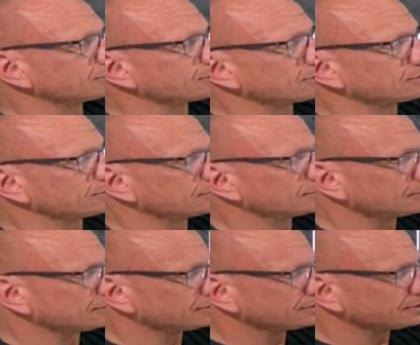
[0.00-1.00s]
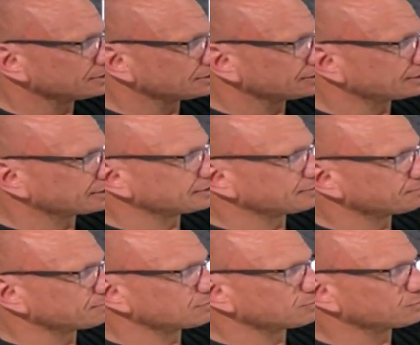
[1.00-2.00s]
a go.
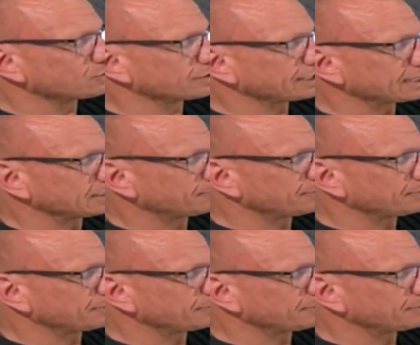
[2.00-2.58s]
Work out your